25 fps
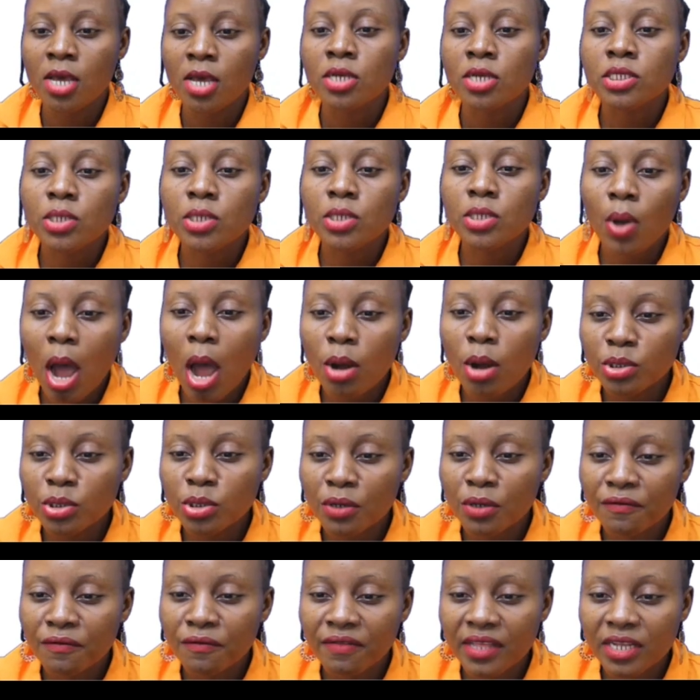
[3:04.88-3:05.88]
So out
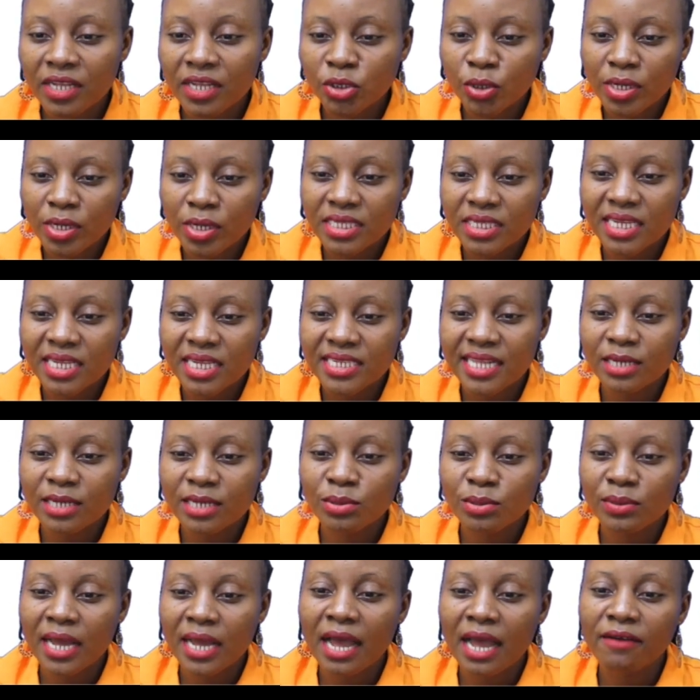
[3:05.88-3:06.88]
of the choices that
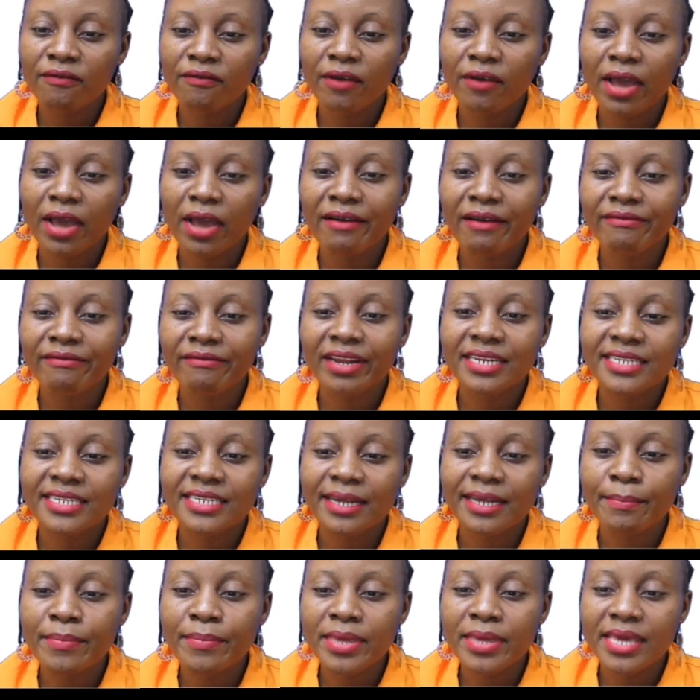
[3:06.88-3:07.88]
we have
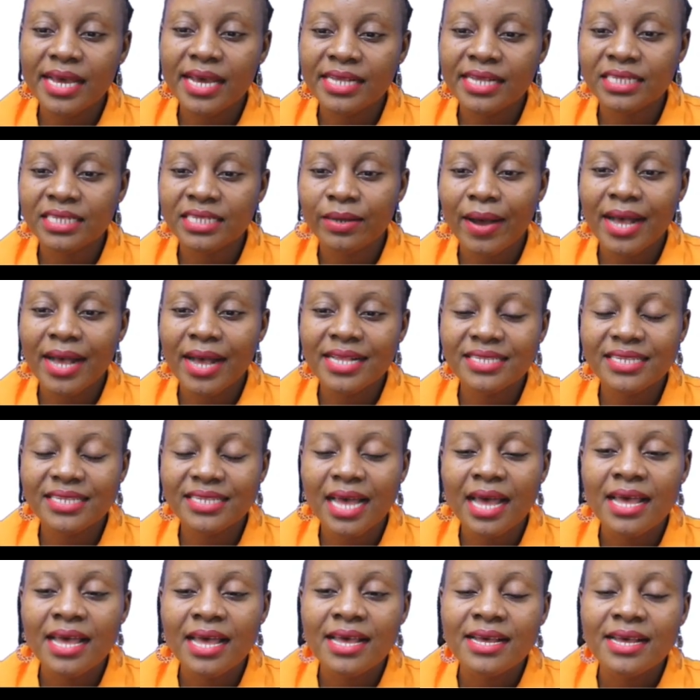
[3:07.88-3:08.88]
letter B as our answer.